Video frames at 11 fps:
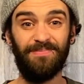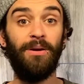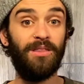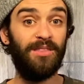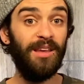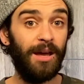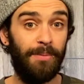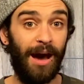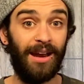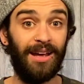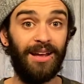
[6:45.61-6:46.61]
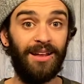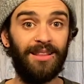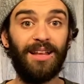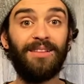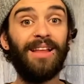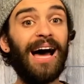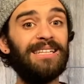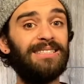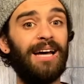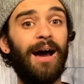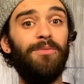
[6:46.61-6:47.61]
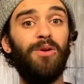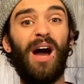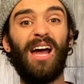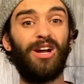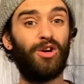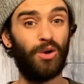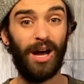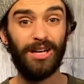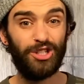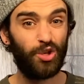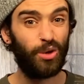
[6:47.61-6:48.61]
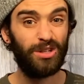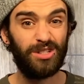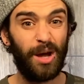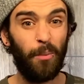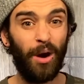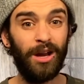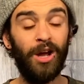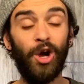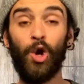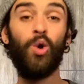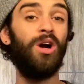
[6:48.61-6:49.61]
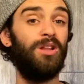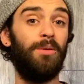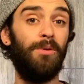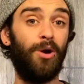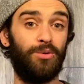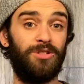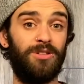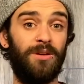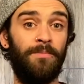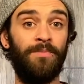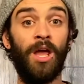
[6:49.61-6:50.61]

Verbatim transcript: But think about it the last time you had a grudge towards someone, who hurt the most?